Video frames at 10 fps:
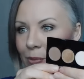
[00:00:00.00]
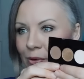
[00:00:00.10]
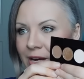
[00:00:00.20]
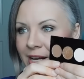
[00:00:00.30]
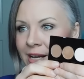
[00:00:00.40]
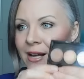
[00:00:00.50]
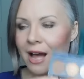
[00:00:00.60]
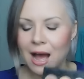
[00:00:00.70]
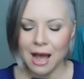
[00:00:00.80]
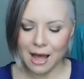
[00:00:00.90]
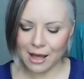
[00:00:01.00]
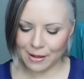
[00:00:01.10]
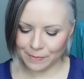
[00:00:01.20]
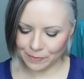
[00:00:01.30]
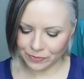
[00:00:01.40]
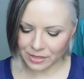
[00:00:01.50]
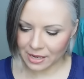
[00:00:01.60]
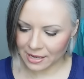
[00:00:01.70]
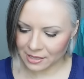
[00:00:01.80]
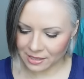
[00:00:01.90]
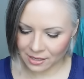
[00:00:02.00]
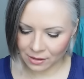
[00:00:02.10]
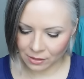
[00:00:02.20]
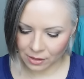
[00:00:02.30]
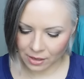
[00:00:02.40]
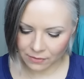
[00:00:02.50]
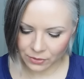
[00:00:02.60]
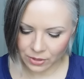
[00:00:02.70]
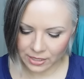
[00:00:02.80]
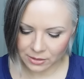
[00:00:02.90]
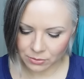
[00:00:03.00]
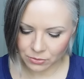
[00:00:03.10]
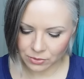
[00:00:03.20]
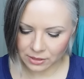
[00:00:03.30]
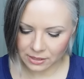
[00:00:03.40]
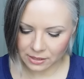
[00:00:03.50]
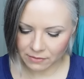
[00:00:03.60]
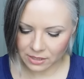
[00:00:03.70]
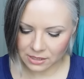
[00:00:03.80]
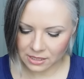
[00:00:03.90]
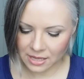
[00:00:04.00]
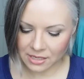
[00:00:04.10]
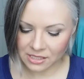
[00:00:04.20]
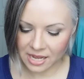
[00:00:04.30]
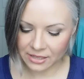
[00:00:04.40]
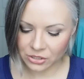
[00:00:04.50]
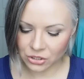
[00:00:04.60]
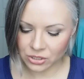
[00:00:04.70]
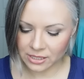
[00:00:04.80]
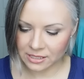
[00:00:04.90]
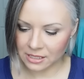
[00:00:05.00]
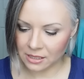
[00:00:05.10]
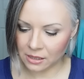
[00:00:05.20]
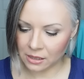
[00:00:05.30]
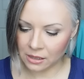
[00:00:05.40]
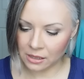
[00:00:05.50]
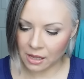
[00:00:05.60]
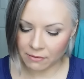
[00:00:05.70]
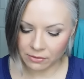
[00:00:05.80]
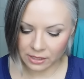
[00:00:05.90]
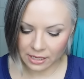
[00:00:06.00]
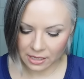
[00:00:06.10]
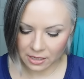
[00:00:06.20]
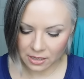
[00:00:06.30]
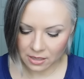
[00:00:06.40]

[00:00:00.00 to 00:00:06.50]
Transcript: pretty. Um, I think a lot of you guys would really love this. And the texture is lovely.